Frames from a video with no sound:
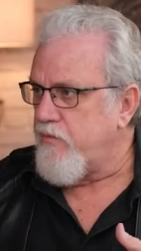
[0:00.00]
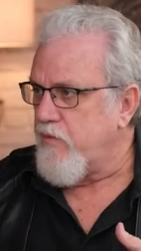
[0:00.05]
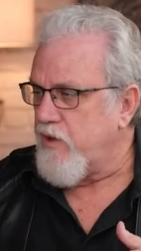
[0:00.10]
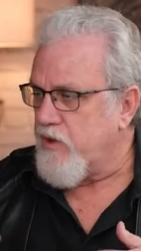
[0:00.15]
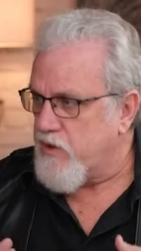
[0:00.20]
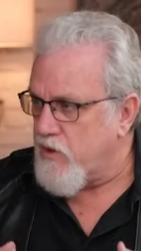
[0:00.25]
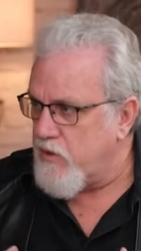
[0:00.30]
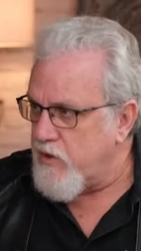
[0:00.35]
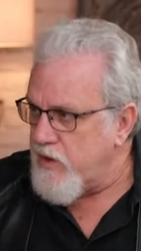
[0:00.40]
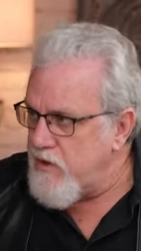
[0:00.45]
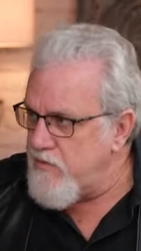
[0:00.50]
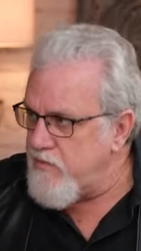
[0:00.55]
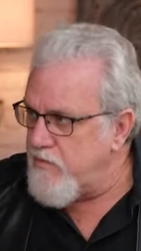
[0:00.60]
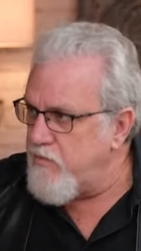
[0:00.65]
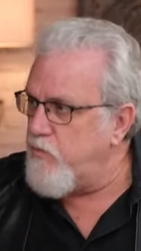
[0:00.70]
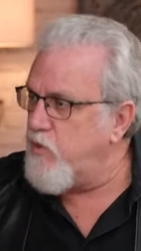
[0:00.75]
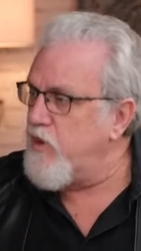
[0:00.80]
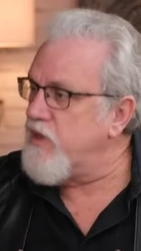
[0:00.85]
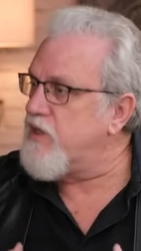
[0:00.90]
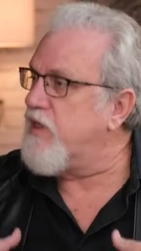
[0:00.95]
And so he
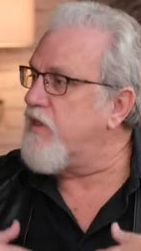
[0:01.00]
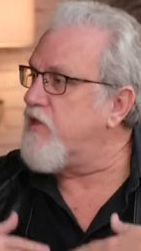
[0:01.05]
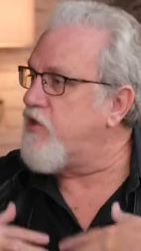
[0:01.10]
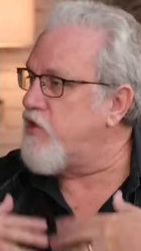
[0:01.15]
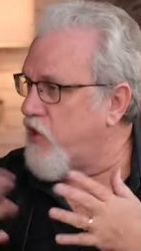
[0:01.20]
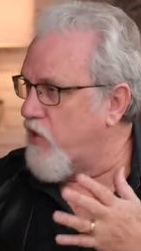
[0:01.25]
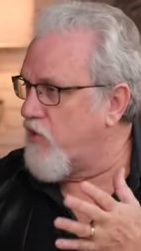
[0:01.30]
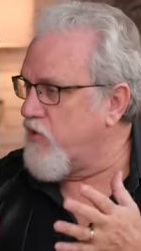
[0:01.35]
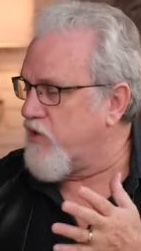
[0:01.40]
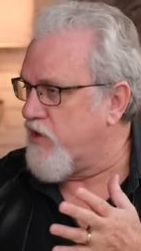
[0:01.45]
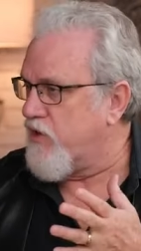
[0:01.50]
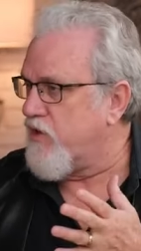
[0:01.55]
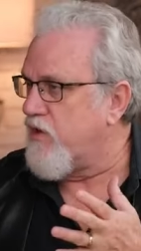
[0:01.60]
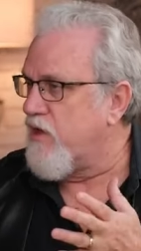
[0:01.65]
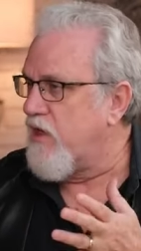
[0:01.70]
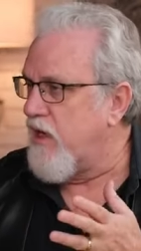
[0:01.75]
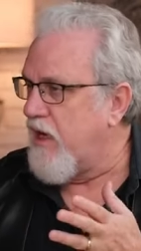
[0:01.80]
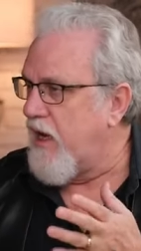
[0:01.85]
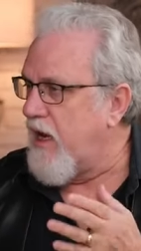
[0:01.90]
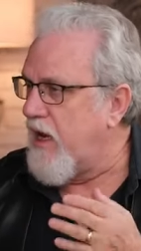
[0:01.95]
was chosen
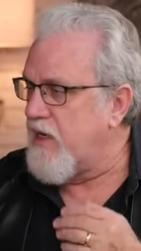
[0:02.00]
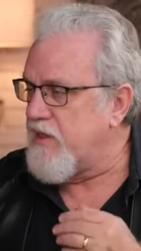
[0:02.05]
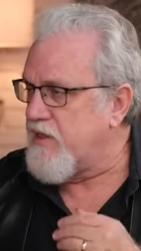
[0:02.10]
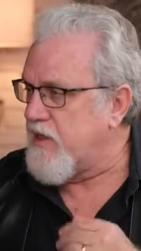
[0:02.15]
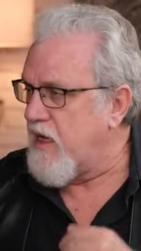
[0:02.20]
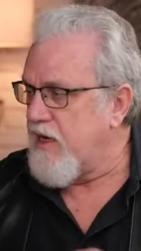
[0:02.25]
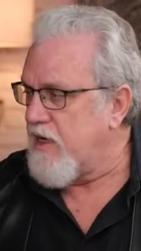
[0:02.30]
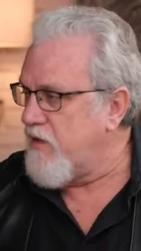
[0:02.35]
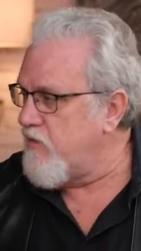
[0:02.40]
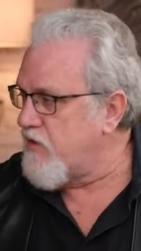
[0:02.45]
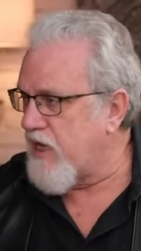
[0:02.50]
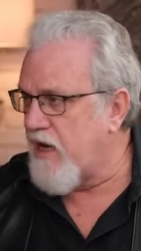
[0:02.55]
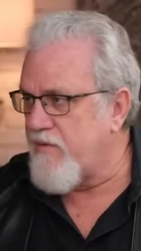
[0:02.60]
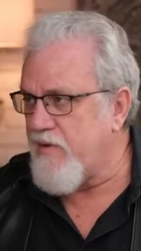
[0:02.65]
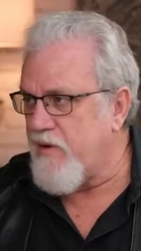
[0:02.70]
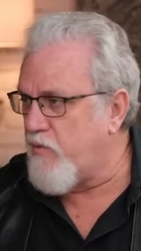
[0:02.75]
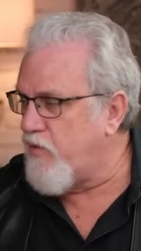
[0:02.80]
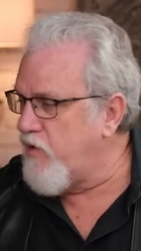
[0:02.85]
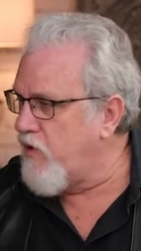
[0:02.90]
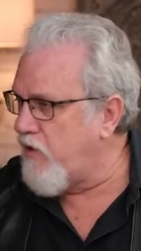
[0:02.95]
as that. He was
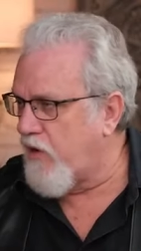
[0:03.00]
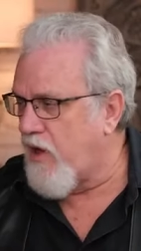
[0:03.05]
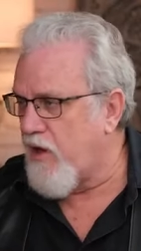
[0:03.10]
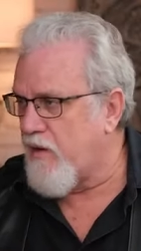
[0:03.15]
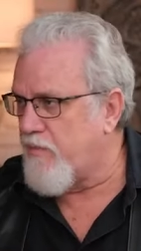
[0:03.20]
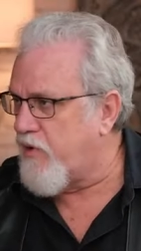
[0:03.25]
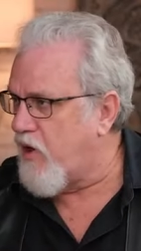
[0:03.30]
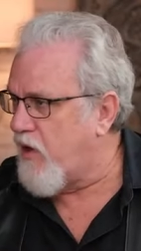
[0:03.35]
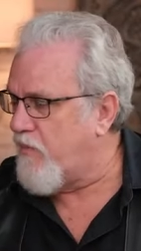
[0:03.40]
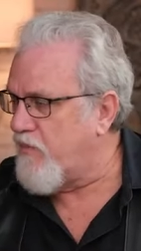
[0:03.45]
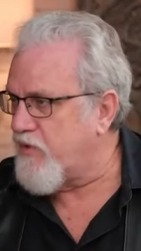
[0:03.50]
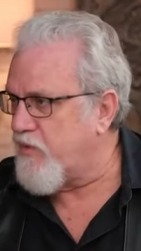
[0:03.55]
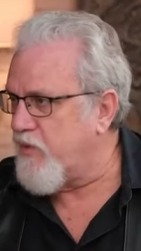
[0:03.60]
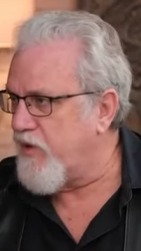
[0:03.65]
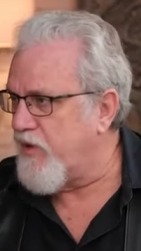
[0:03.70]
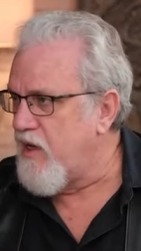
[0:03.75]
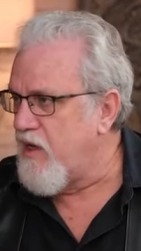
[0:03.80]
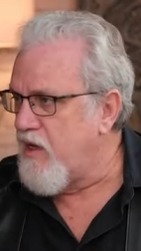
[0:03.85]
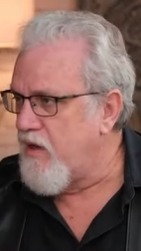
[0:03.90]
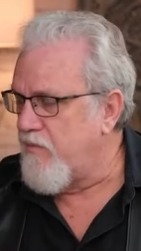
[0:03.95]
having a lot of problems
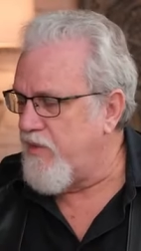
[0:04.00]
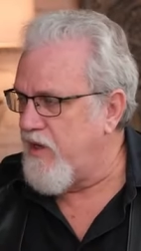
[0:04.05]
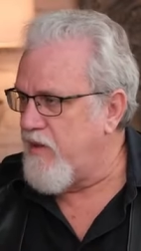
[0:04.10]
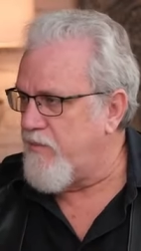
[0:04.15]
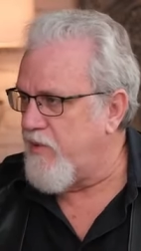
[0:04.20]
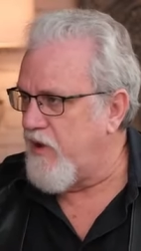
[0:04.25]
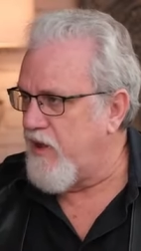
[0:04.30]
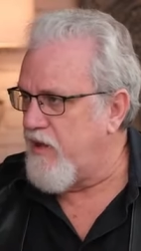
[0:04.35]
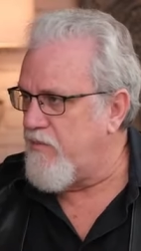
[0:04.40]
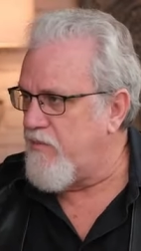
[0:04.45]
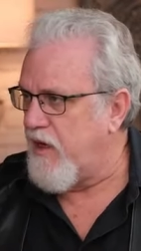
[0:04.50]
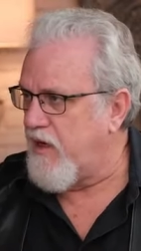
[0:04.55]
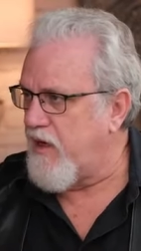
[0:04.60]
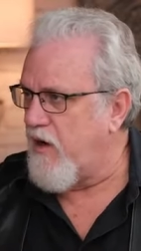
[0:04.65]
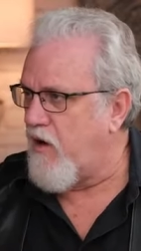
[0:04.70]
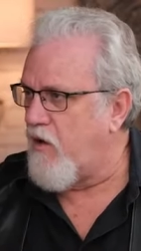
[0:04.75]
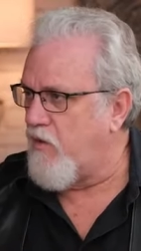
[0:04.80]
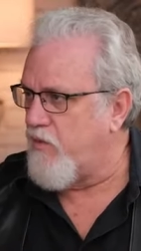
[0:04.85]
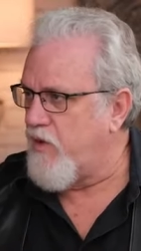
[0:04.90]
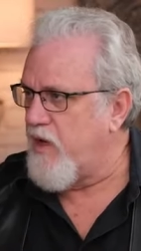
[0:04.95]
with people in Mecca
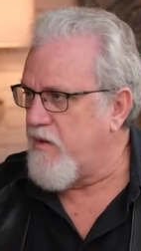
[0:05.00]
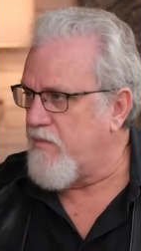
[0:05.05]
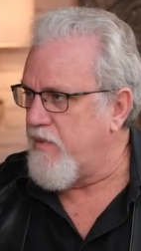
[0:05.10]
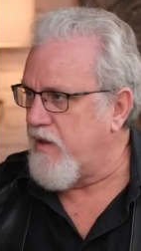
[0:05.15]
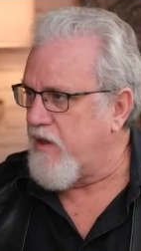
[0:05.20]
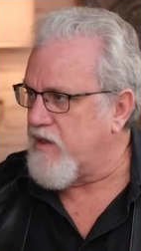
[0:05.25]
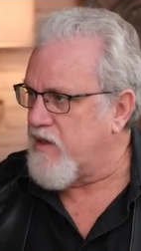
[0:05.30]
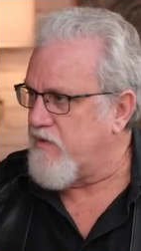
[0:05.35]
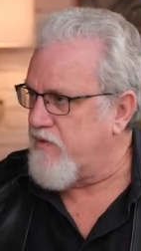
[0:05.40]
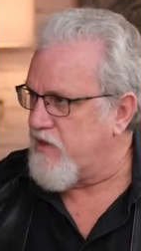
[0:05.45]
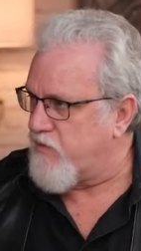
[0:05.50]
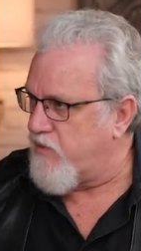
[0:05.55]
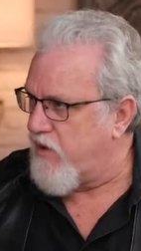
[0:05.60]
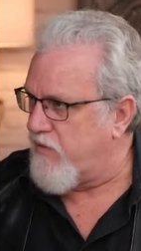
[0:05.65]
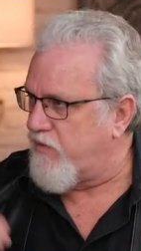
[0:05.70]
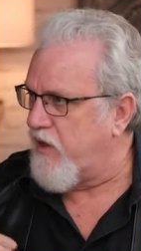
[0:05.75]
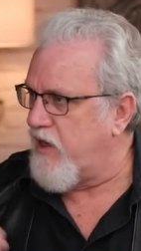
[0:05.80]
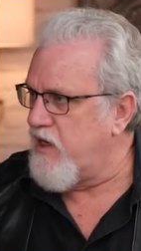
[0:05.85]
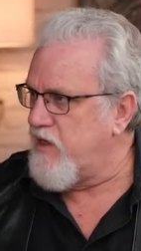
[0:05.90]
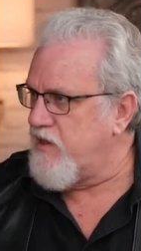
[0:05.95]
already because of his
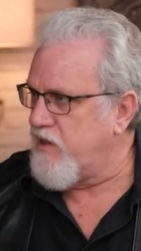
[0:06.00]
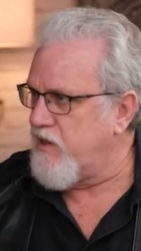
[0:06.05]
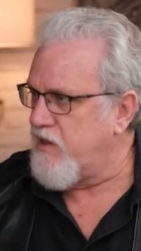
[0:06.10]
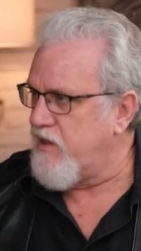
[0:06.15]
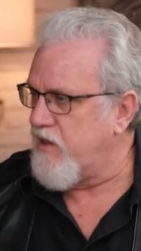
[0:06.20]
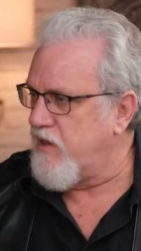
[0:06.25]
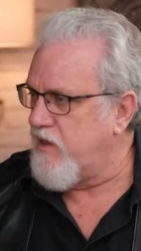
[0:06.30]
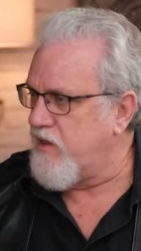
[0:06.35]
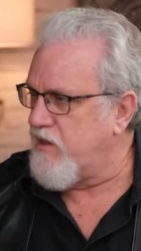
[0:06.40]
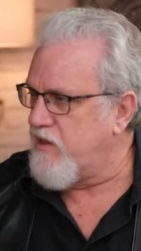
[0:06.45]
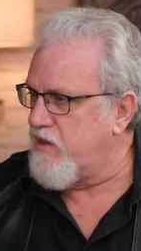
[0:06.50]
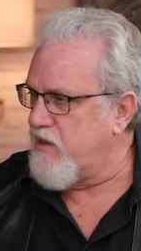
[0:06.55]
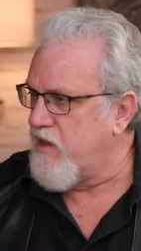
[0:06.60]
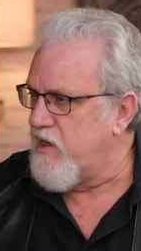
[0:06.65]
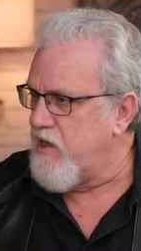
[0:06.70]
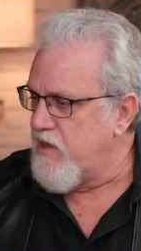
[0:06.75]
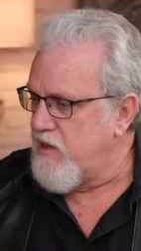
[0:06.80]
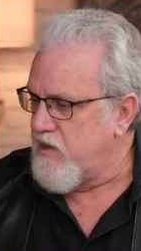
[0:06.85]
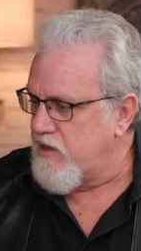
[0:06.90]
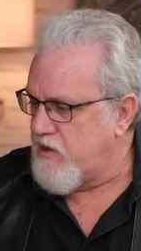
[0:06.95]
revelation and his
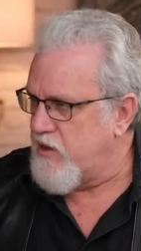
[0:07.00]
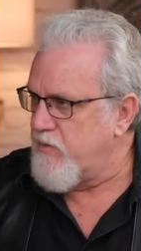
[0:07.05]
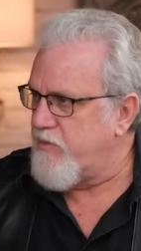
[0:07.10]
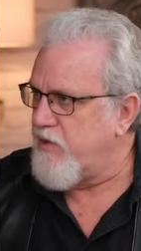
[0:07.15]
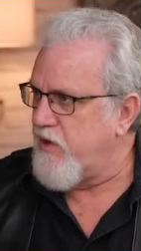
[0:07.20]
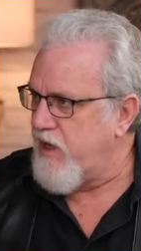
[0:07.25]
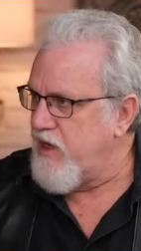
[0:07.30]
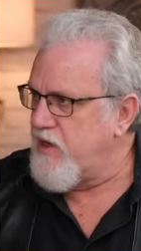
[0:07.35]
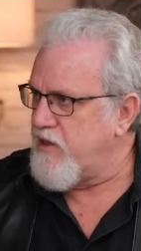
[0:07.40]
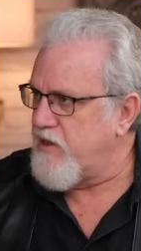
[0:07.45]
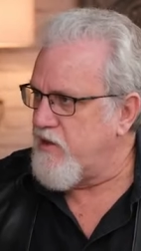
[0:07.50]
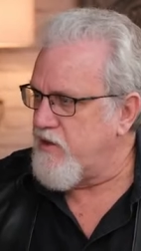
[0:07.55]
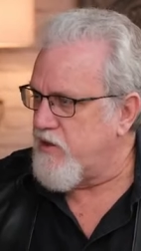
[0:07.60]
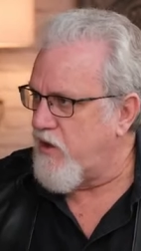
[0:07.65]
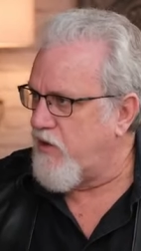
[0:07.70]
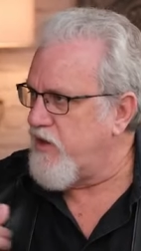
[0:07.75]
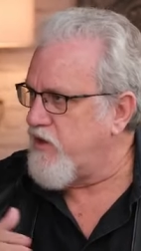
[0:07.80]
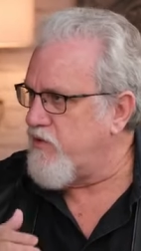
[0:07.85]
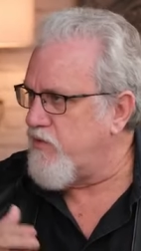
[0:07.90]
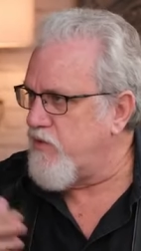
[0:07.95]
stipulations
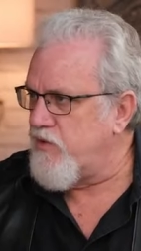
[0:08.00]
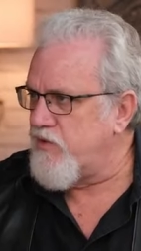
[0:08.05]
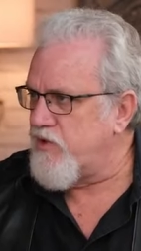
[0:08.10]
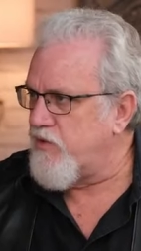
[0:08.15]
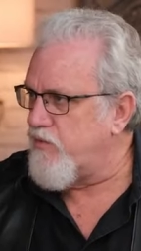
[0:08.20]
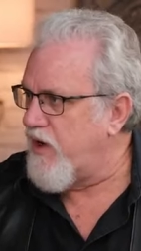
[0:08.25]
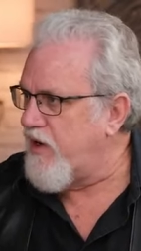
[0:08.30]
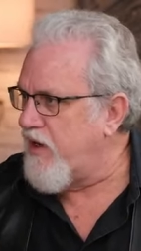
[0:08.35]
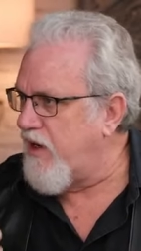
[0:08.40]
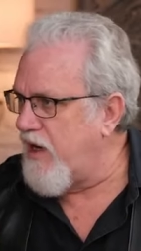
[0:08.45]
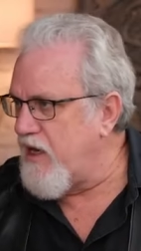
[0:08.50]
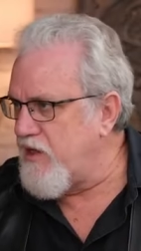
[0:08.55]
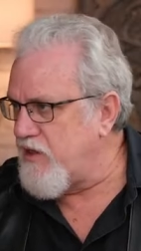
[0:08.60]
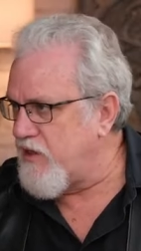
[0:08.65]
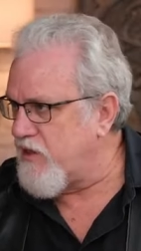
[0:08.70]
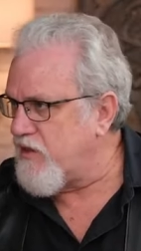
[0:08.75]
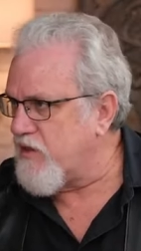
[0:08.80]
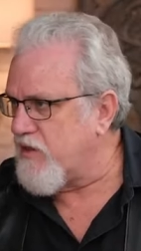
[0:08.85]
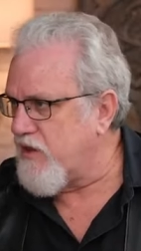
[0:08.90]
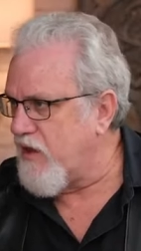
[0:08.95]
on these rules and
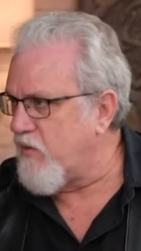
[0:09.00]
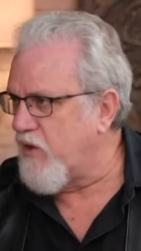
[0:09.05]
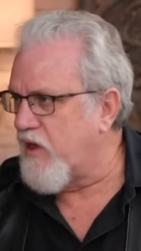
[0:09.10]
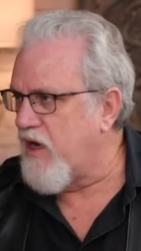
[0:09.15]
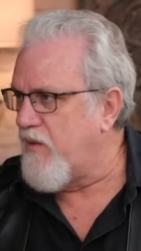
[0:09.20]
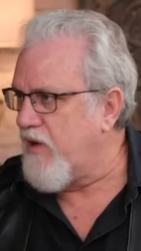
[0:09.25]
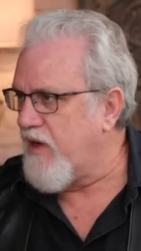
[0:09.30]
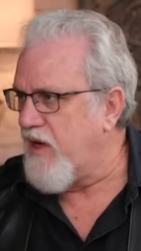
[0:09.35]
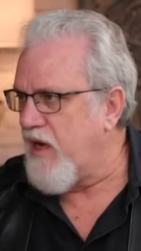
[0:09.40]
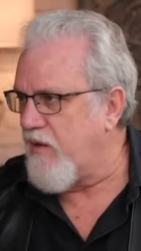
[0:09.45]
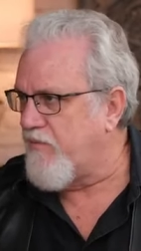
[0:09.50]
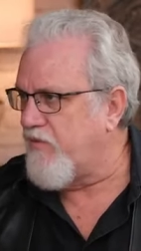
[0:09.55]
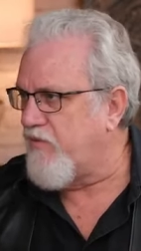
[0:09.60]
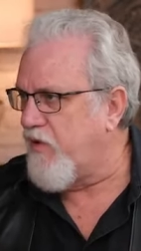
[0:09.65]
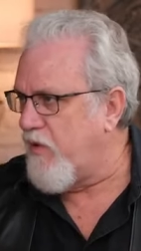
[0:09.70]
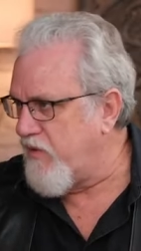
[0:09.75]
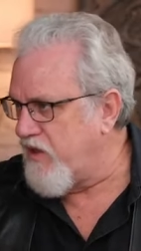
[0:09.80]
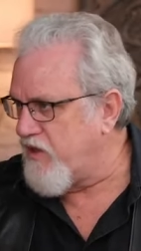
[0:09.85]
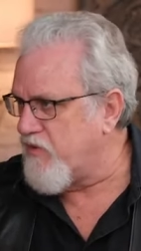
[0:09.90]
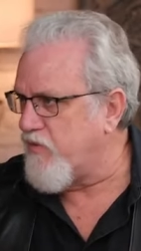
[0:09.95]
regulations that were coming up
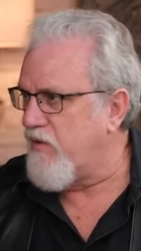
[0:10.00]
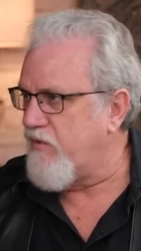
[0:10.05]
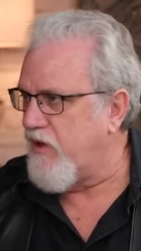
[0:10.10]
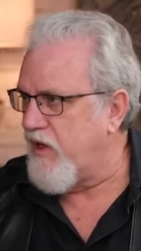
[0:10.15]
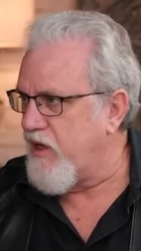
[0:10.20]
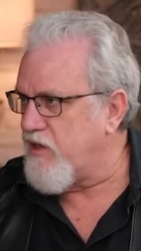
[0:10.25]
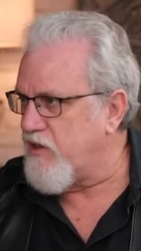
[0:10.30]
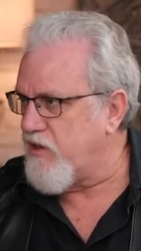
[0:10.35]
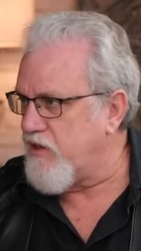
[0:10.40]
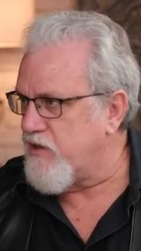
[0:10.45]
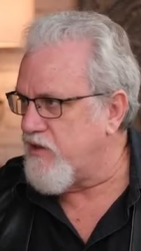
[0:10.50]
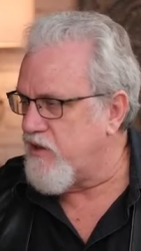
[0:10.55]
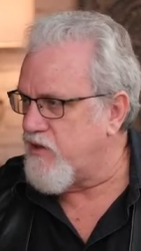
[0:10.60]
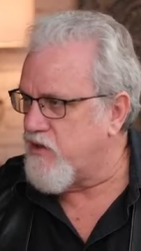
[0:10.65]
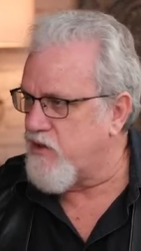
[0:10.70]
from these revelations.